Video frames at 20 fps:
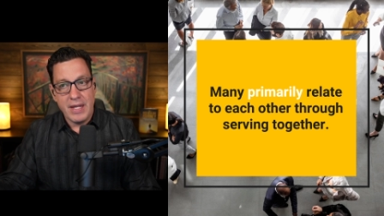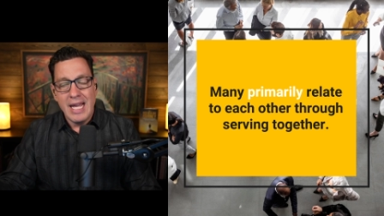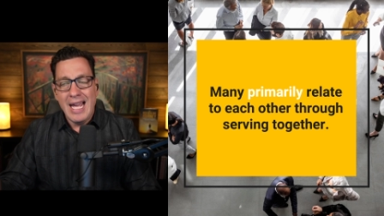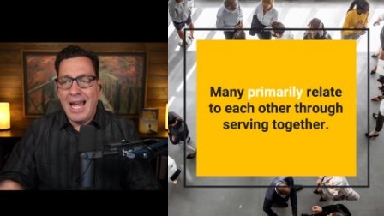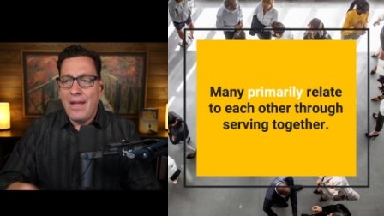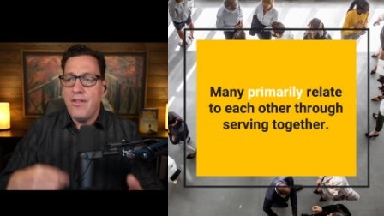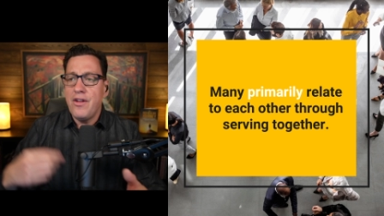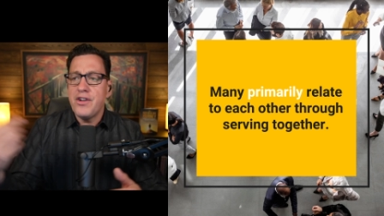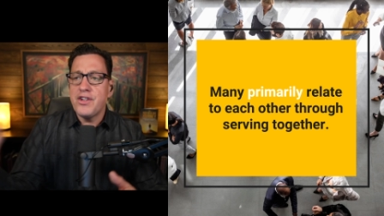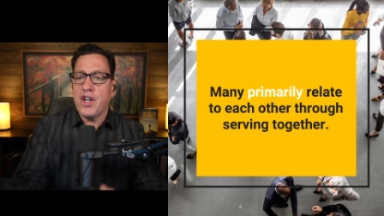
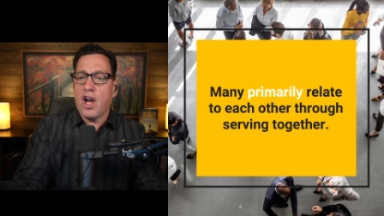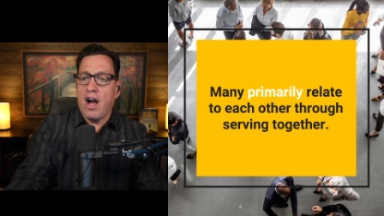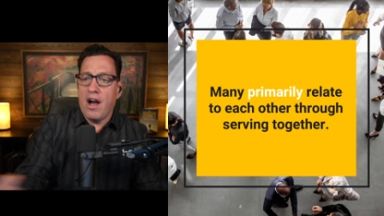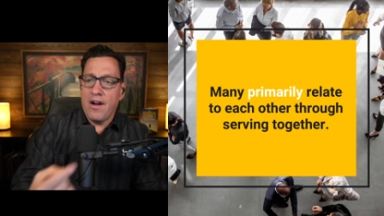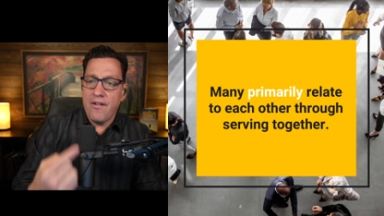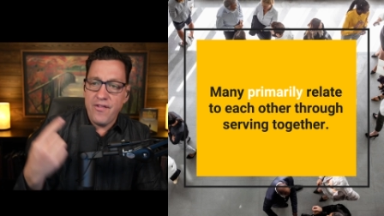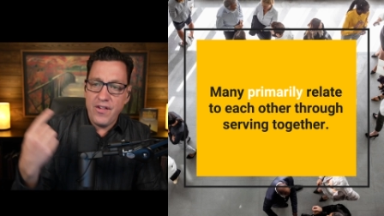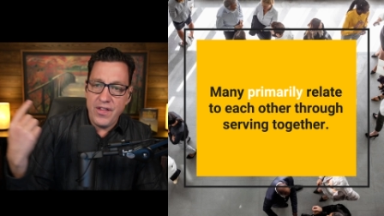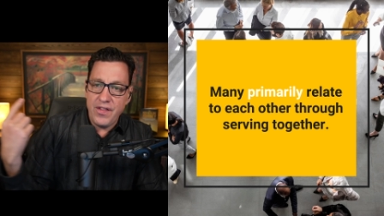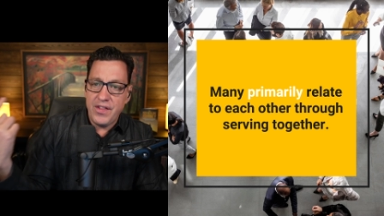And there's
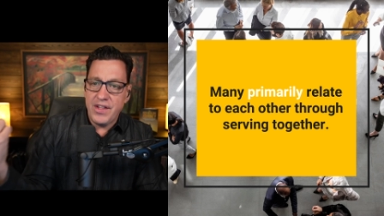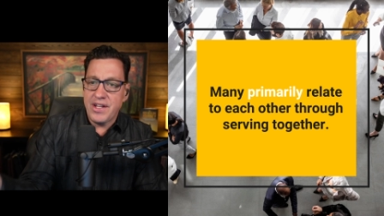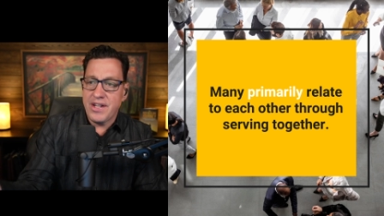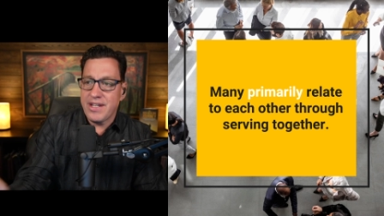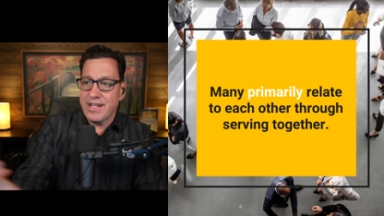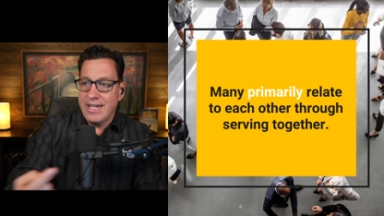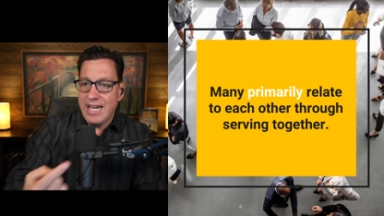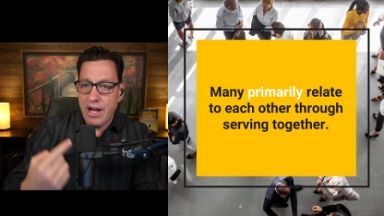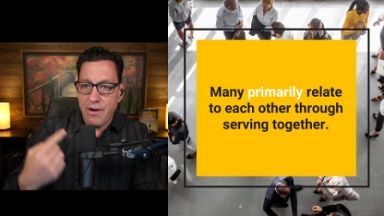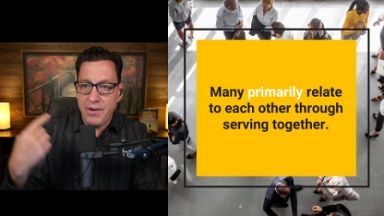often
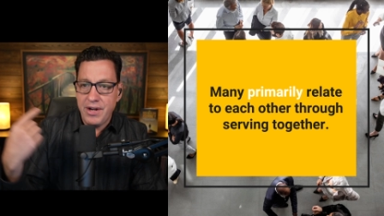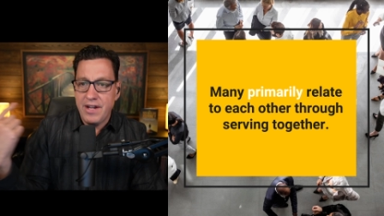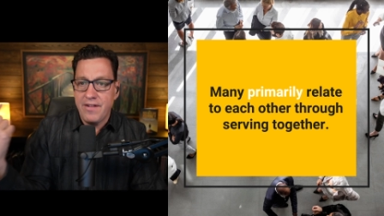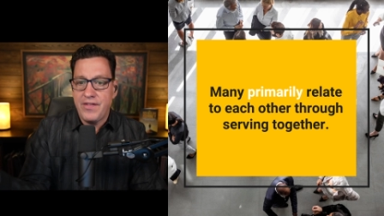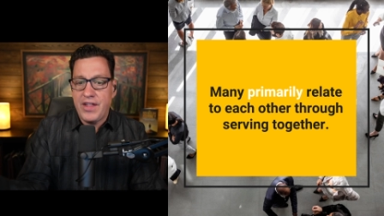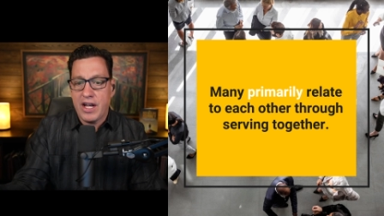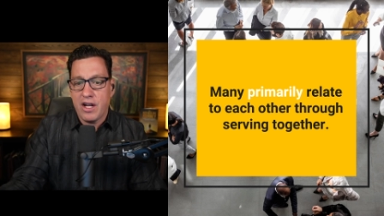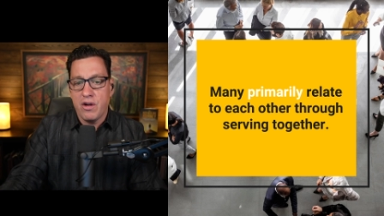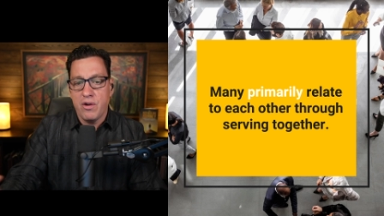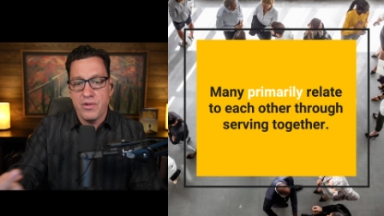this narrative
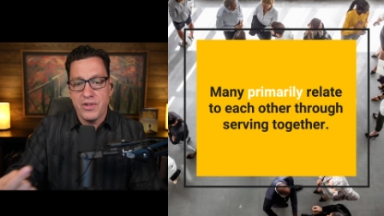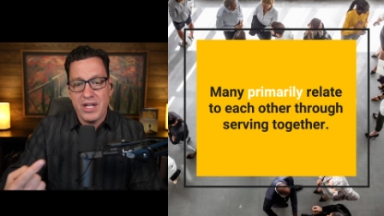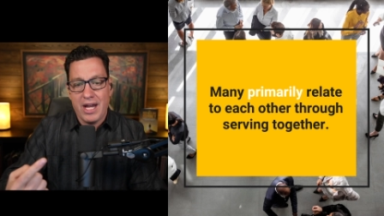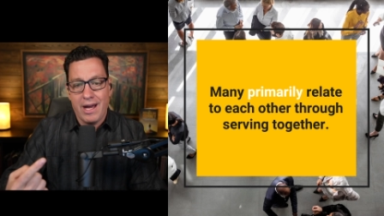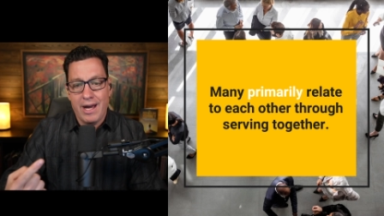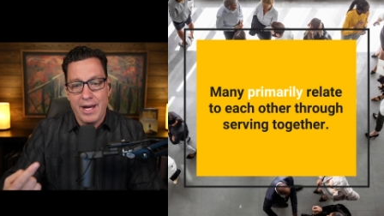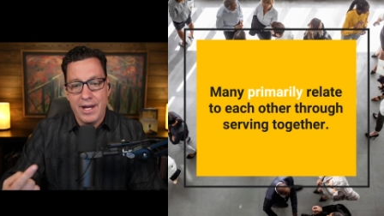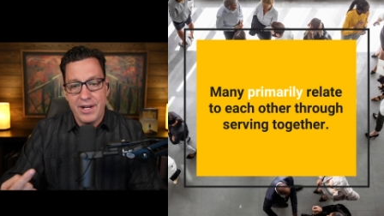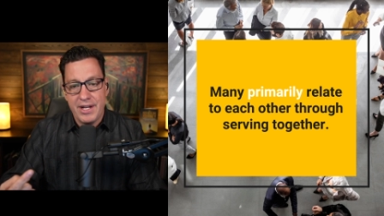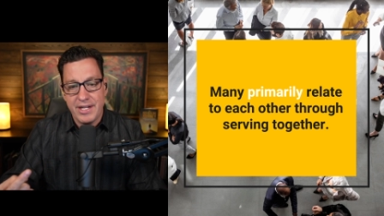that goes
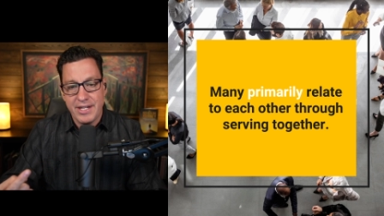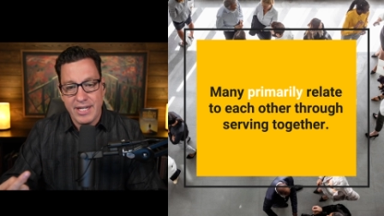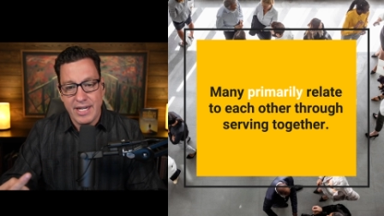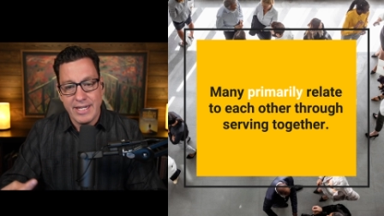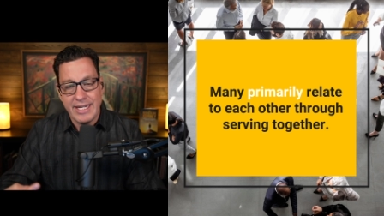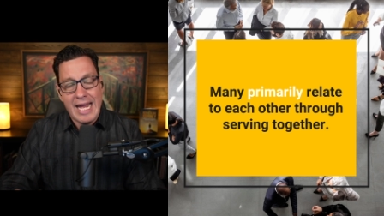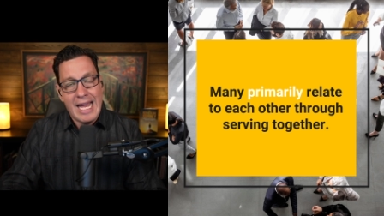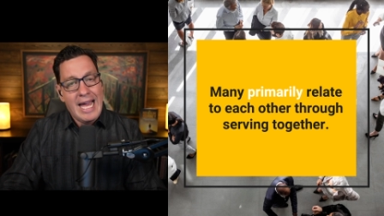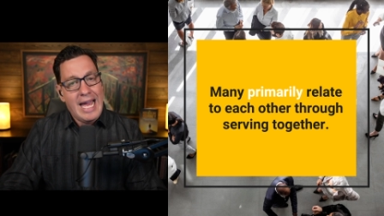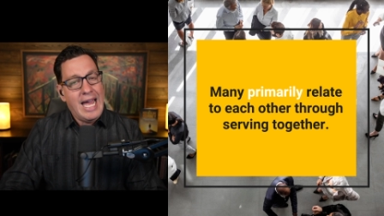on that says,